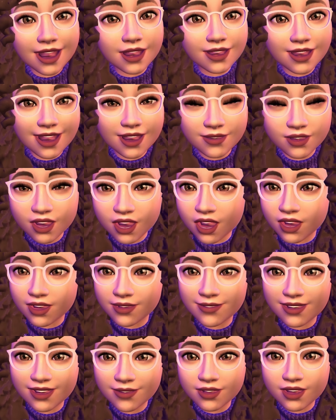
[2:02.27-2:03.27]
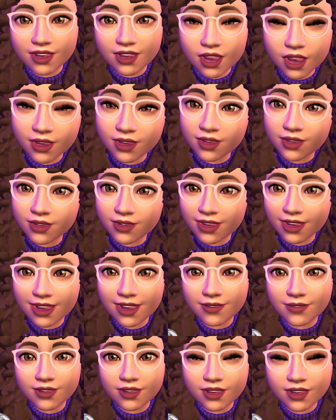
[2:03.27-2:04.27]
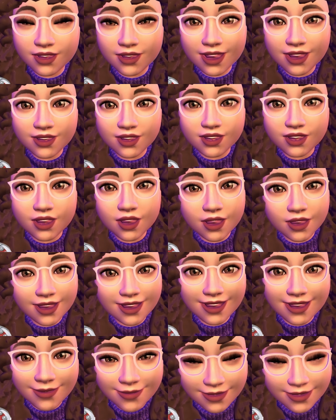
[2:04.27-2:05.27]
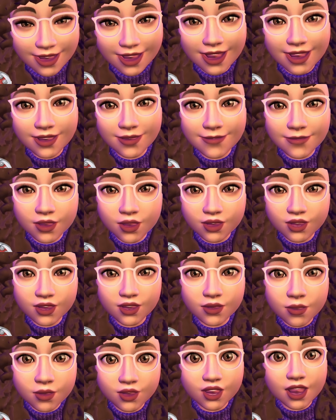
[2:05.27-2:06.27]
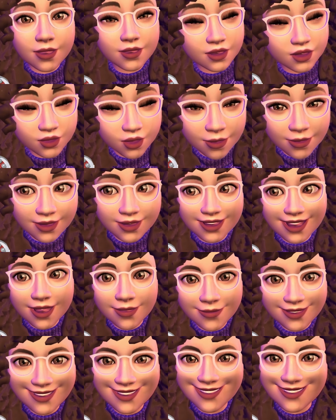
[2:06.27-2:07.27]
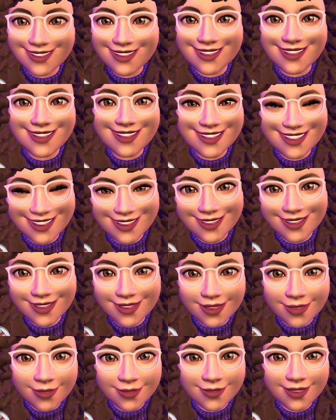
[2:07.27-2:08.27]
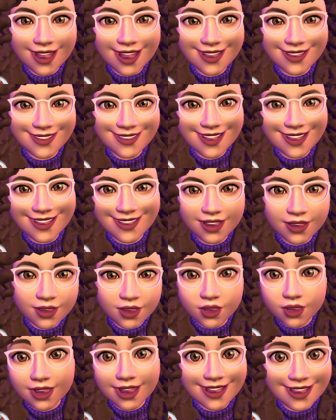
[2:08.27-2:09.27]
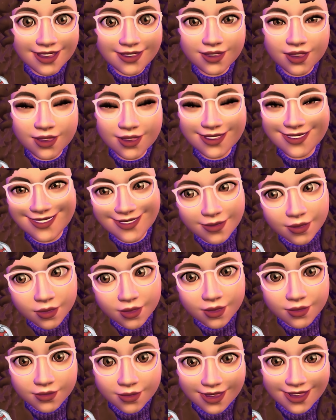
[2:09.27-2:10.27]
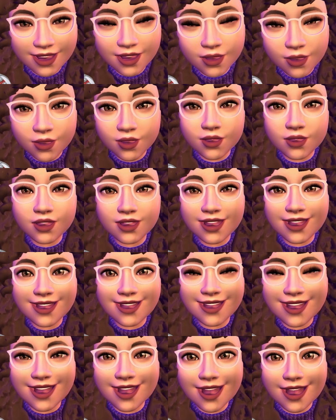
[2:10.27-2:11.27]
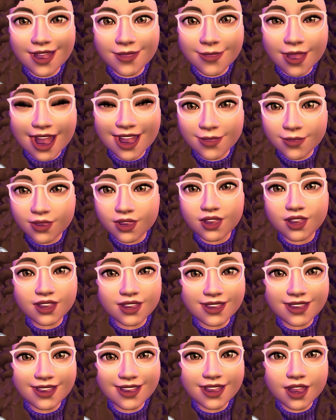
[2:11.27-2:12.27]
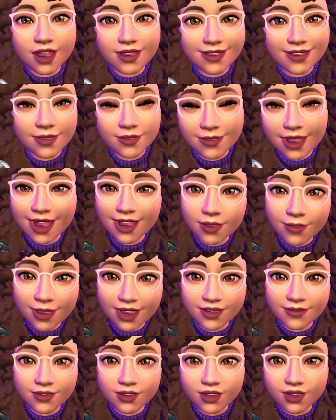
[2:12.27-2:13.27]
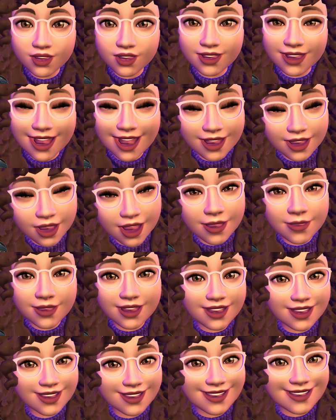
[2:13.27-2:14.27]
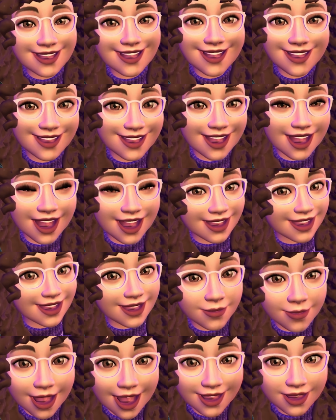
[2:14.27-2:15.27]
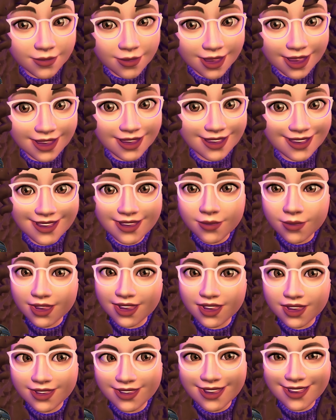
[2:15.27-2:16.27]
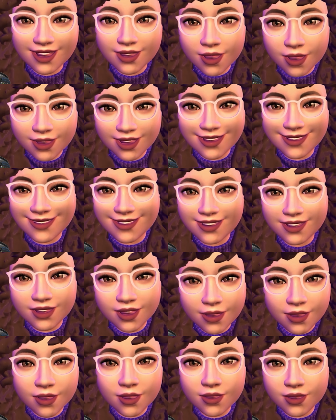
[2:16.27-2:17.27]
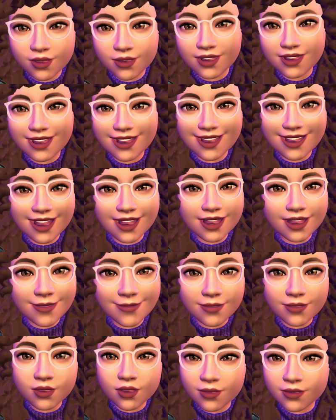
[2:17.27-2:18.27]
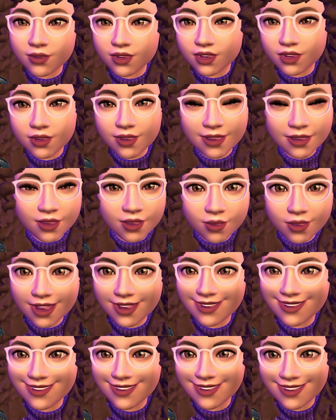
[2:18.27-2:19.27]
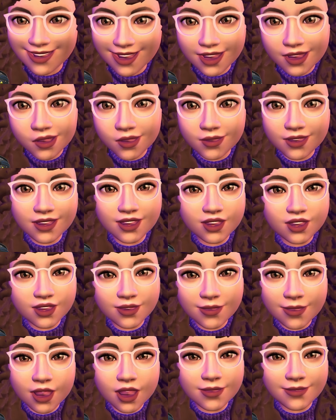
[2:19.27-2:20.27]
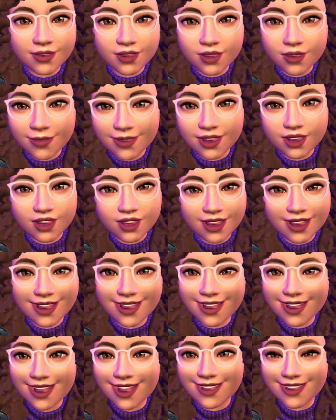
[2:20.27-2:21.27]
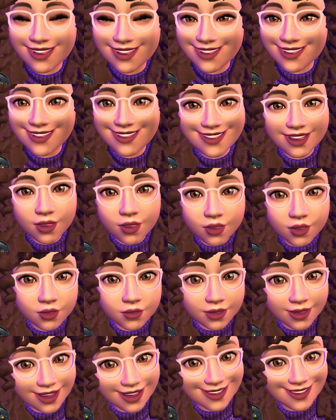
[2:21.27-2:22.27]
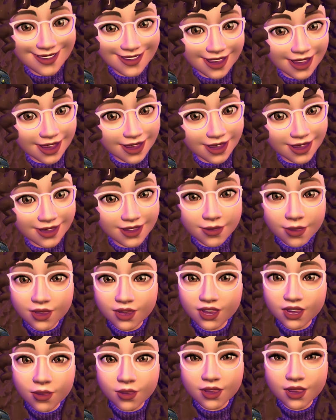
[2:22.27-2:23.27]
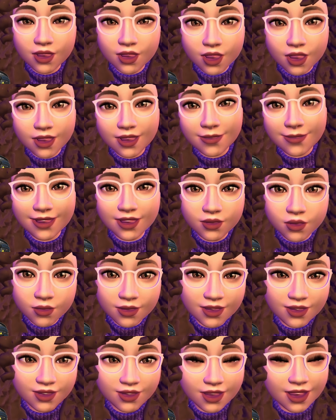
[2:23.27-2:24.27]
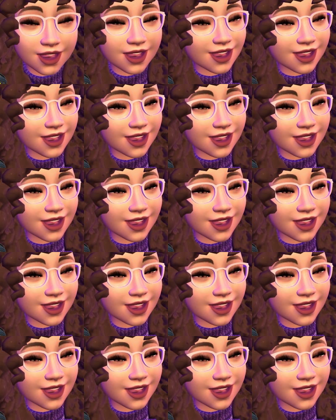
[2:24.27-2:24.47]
They have a lot of different colors. They have a Legend Arceus version, which I was super tempted at like looking into because it looked really cool. I personally got the Pac-Man version, and not because I like Pac-Man, it's because it looks so cool. Like, the blue and the reds and the yellows just pop so much, and I think they look really sick, especially when they're on my Switch.